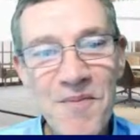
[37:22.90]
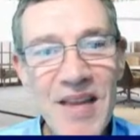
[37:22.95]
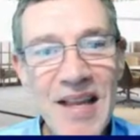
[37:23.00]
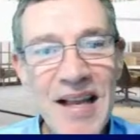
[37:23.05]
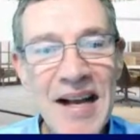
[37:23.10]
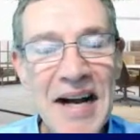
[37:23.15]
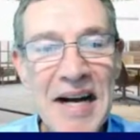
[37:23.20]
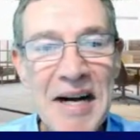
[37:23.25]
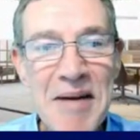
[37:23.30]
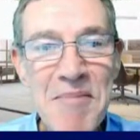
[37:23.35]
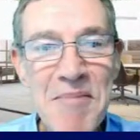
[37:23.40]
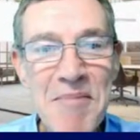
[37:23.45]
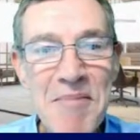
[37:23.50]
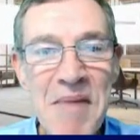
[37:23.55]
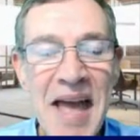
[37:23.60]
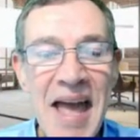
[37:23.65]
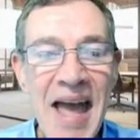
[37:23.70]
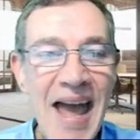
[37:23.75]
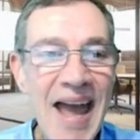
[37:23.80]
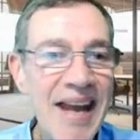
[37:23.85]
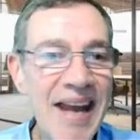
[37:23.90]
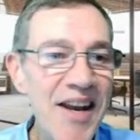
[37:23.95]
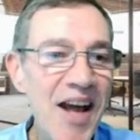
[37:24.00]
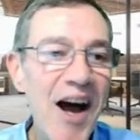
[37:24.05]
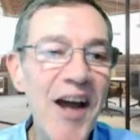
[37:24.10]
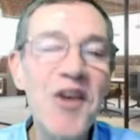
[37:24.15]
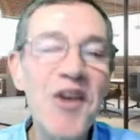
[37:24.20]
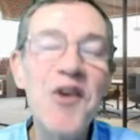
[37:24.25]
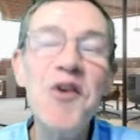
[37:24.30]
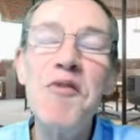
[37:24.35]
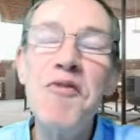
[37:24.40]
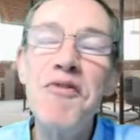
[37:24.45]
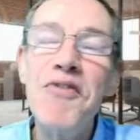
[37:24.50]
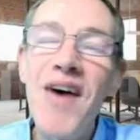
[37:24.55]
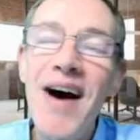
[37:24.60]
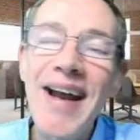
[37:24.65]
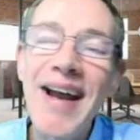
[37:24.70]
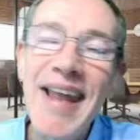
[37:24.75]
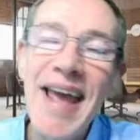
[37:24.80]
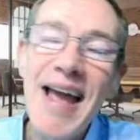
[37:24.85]
And I could
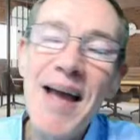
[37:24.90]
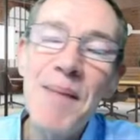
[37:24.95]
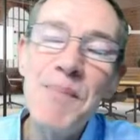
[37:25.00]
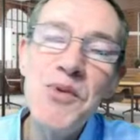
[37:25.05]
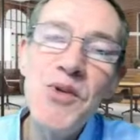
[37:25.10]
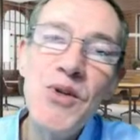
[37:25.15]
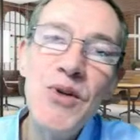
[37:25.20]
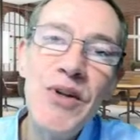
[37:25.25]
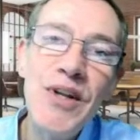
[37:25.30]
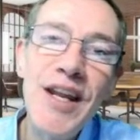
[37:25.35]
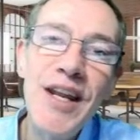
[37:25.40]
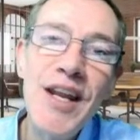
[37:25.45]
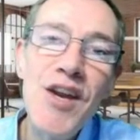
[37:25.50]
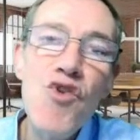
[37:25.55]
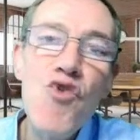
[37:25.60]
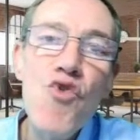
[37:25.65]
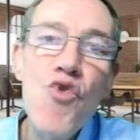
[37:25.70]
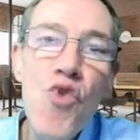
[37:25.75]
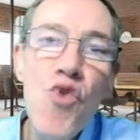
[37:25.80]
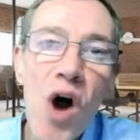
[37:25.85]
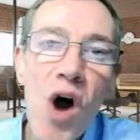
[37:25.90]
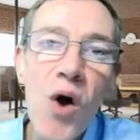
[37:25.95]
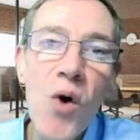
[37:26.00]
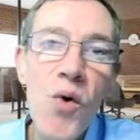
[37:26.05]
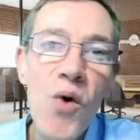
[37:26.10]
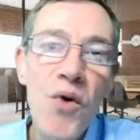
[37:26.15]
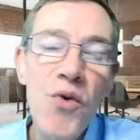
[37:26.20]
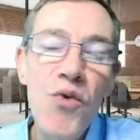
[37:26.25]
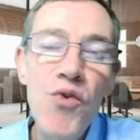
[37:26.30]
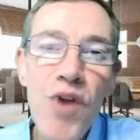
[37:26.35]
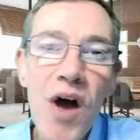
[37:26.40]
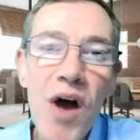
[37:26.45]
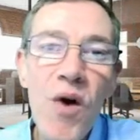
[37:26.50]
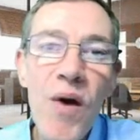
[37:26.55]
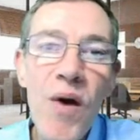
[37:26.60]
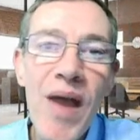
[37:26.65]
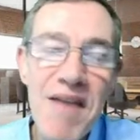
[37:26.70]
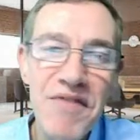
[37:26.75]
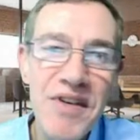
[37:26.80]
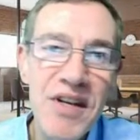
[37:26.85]
find absolutely no
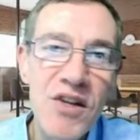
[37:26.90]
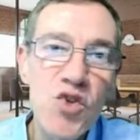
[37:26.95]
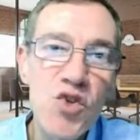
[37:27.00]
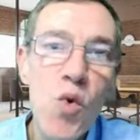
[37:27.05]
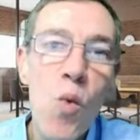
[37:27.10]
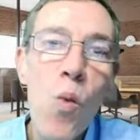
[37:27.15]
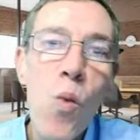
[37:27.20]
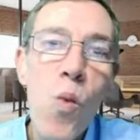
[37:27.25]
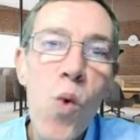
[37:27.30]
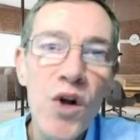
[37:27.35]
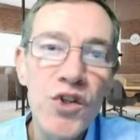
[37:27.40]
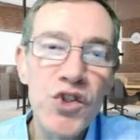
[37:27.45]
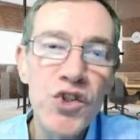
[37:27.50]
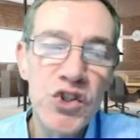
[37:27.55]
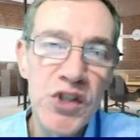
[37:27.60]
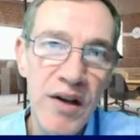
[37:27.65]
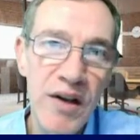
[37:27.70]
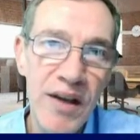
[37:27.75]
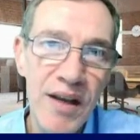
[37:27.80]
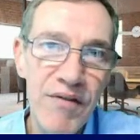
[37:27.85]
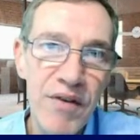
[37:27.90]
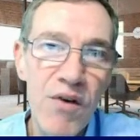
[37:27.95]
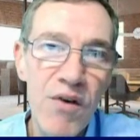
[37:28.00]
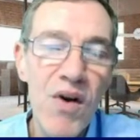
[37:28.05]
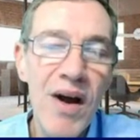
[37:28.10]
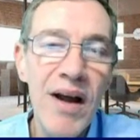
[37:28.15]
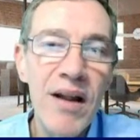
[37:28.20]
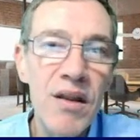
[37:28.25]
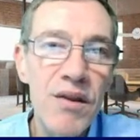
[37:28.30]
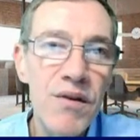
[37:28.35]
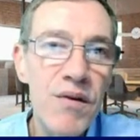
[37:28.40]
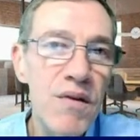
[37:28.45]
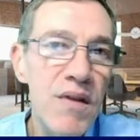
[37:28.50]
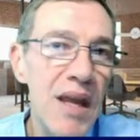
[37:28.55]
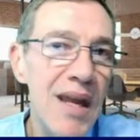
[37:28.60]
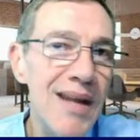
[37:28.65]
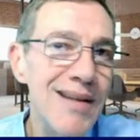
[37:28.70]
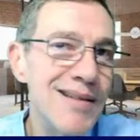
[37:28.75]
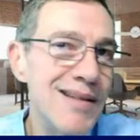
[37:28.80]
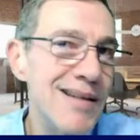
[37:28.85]
evidence whatsoever, right through
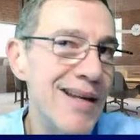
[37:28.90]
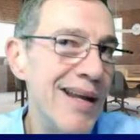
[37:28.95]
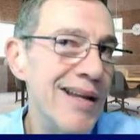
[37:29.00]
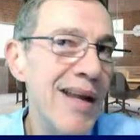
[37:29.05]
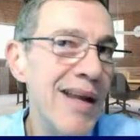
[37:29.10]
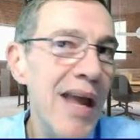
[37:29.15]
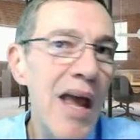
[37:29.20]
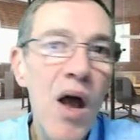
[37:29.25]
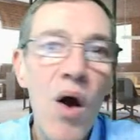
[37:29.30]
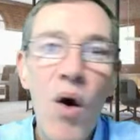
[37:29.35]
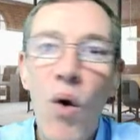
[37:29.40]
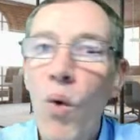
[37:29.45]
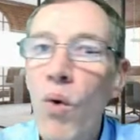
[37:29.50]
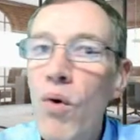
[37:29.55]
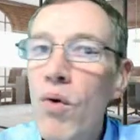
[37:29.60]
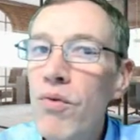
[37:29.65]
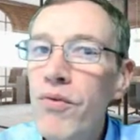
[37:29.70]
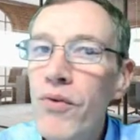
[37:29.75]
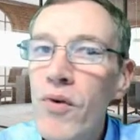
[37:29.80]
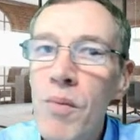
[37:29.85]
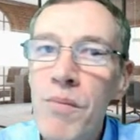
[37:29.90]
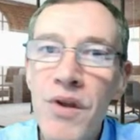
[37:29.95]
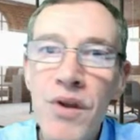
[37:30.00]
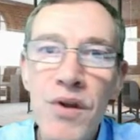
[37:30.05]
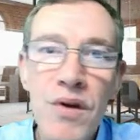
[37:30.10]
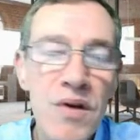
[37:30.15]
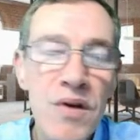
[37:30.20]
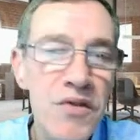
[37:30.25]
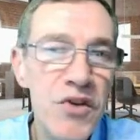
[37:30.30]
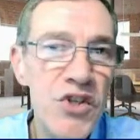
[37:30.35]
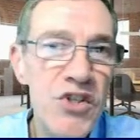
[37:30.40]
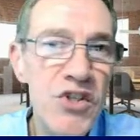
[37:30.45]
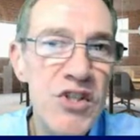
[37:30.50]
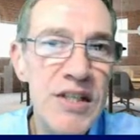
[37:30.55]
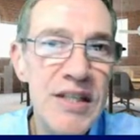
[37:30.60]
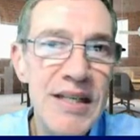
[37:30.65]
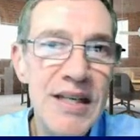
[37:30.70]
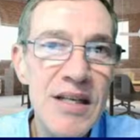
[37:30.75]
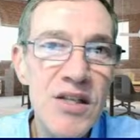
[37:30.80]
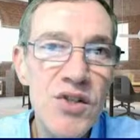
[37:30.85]
the internet or from the
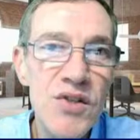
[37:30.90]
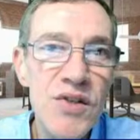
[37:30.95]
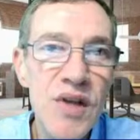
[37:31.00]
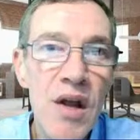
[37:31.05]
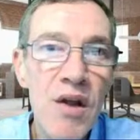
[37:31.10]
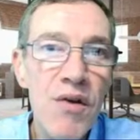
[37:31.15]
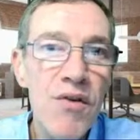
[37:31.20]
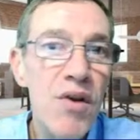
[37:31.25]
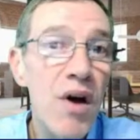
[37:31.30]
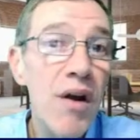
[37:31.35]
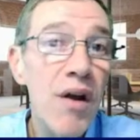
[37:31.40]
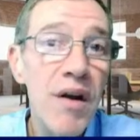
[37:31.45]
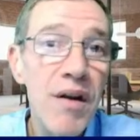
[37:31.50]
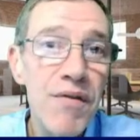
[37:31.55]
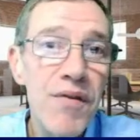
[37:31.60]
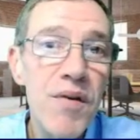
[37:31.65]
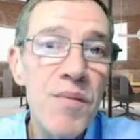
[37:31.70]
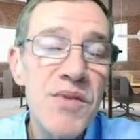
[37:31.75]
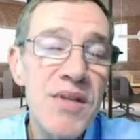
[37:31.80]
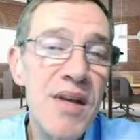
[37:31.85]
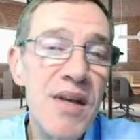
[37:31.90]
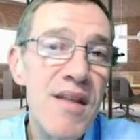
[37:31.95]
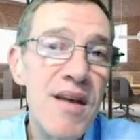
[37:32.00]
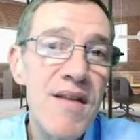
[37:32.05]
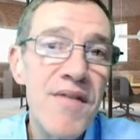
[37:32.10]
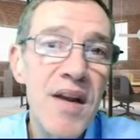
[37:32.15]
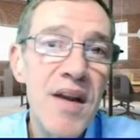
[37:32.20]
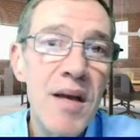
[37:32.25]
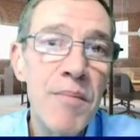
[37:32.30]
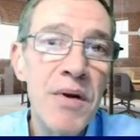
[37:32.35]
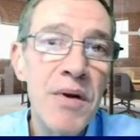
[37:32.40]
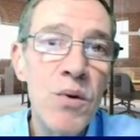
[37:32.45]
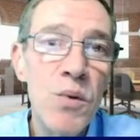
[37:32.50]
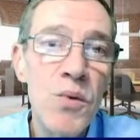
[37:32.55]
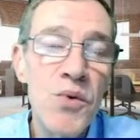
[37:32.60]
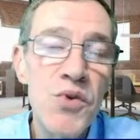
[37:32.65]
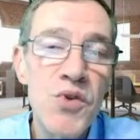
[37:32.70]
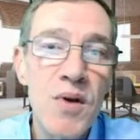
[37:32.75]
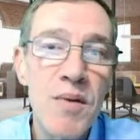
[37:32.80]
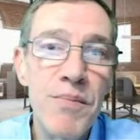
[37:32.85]
universities, not only from South Africa, but
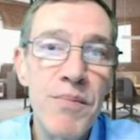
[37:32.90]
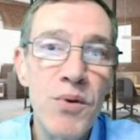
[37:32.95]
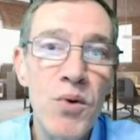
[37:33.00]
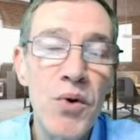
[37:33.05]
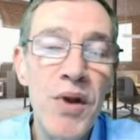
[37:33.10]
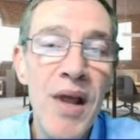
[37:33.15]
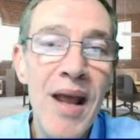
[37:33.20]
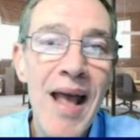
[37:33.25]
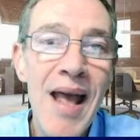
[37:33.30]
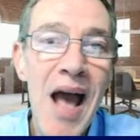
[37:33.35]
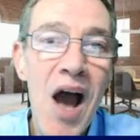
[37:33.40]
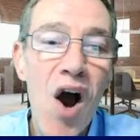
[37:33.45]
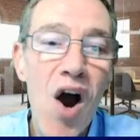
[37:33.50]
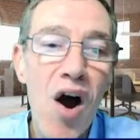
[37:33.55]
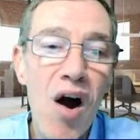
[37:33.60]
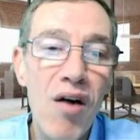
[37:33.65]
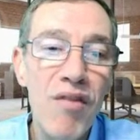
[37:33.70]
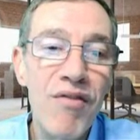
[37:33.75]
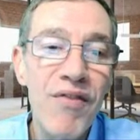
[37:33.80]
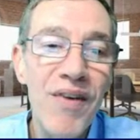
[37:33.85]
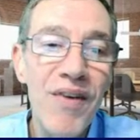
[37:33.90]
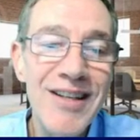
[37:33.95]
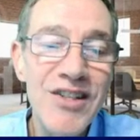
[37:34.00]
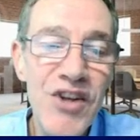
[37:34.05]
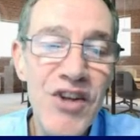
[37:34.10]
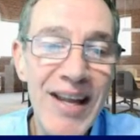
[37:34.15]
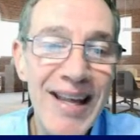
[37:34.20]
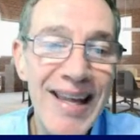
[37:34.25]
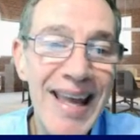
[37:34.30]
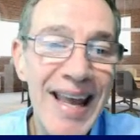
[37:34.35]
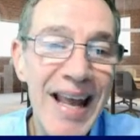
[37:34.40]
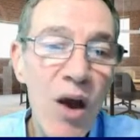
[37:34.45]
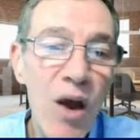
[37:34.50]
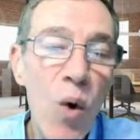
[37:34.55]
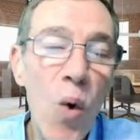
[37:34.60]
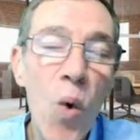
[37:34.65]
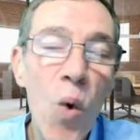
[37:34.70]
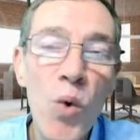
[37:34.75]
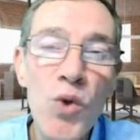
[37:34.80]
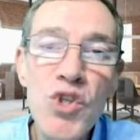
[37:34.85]
also abroad, of drinking
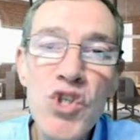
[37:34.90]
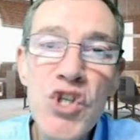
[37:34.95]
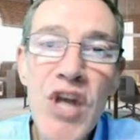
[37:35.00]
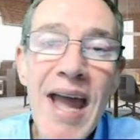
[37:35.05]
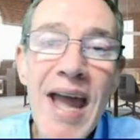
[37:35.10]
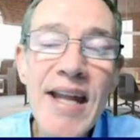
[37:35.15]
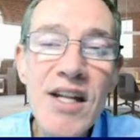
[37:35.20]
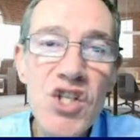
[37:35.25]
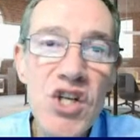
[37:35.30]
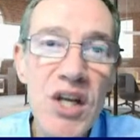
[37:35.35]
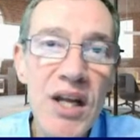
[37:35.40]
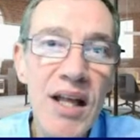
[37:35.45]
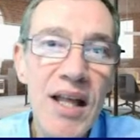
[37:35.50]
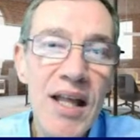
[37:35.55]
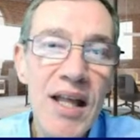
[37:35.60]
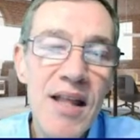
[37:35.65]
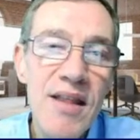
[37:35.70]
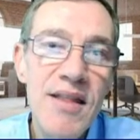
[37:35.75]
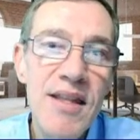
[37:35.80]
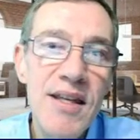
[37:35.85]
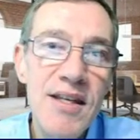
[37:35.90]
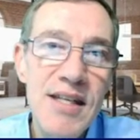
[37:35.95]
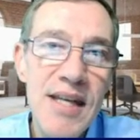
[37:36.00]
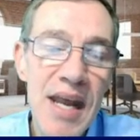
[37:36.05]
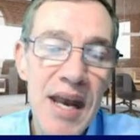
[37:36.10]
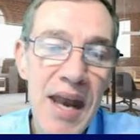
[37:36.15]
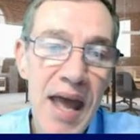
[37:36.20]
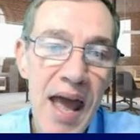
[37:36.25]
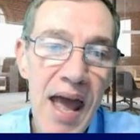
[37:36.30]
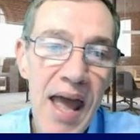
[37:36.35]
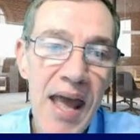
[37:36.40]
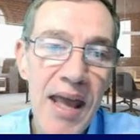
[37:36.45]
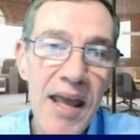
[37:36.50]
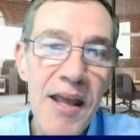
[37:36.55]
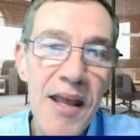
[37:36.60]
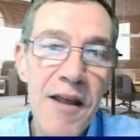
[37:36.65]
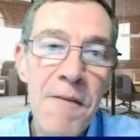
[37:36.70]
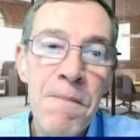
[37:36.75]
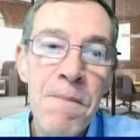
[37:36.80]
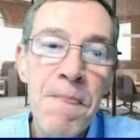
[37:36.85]
or changing the
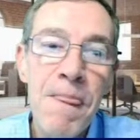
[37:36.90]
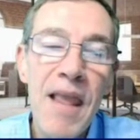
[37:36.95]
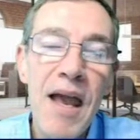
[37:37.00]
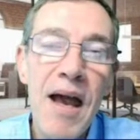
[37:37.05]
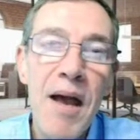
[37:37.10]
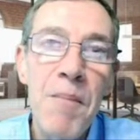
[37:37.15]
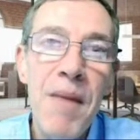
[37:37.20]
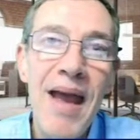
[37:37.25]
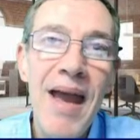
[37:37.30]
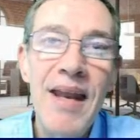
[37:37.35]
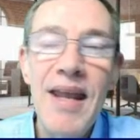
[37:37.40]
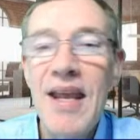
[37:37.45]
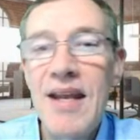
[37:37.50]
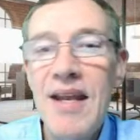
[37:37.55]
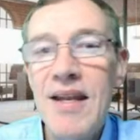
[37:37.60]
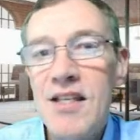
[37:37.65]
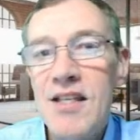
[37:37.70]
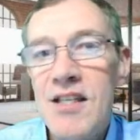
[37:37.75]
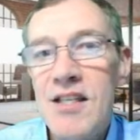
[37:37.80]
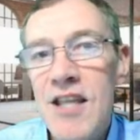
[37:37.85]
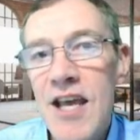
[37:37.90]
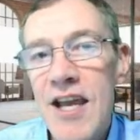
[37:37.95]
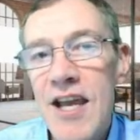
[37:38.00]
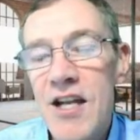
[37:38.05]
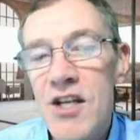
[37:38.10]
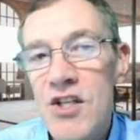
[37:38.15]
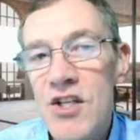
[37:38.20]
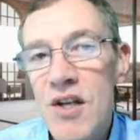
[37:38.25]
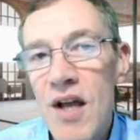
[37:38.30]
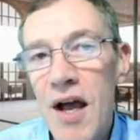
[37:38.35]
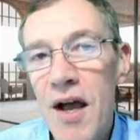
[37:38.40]
DNA at any stage.